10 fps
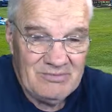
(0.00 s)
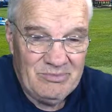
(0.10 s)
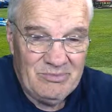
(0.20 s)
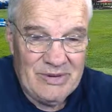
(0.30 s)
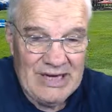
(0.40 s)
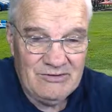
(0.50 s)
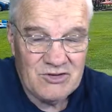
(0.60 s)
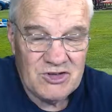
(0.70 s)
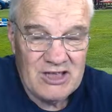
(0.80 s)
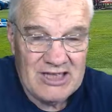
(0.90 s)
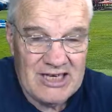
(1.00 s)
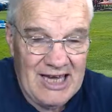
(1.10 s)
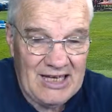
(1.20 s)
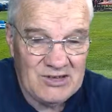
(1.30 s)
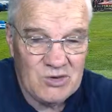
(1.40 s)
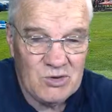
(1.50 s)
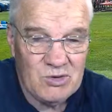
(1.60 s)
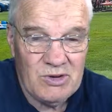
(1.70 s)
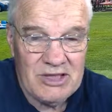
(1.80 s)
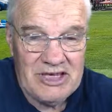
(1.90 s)
Bouncy
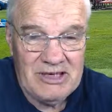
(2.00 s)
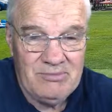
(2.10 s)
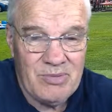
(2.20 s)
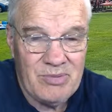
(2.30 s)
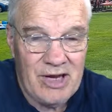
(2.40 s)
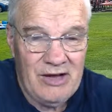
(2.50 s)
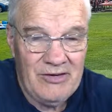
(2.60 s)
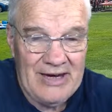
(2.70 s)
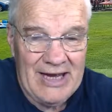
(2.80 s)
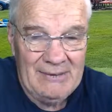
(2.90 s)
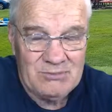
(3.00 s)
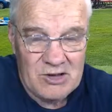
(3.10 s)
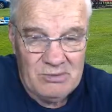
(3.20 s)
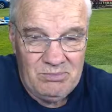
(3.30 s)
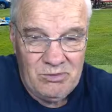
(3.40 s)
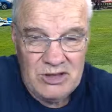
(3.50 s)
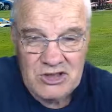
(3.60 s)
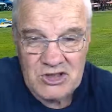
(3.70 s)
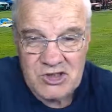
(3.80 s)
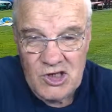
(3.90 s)
castles were getting blown up, slippery
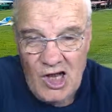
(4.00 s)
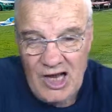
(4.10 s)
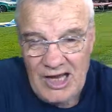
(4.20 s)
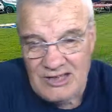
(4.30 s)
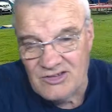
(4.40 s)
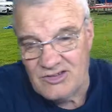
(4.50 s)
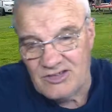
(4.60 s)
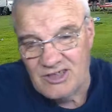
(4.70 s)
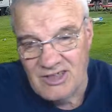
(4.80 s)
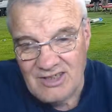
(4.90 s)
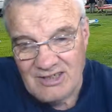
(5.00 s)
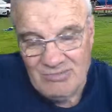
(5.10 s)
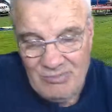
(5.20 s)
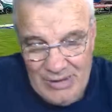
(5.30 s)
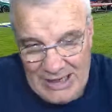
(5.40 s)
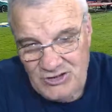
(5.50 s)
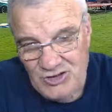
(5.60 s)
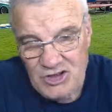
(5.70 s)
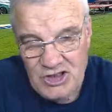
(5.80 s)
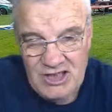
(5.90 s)
slides,
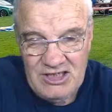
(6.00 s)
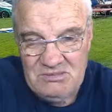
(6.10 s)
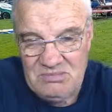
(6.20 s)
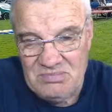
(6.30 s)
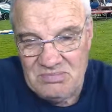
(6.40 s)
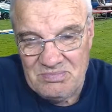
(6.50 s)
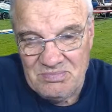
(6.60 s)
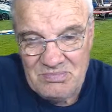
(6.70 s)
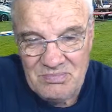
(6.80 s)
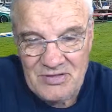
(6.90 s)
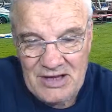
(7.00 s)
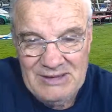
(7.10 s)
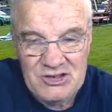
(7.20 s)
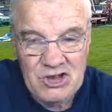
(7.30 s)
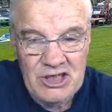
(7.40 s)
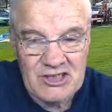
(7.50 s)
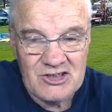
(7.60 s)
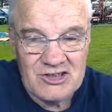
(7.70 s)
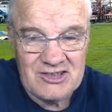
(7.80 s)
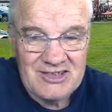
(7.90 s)
bungee thingamajigs.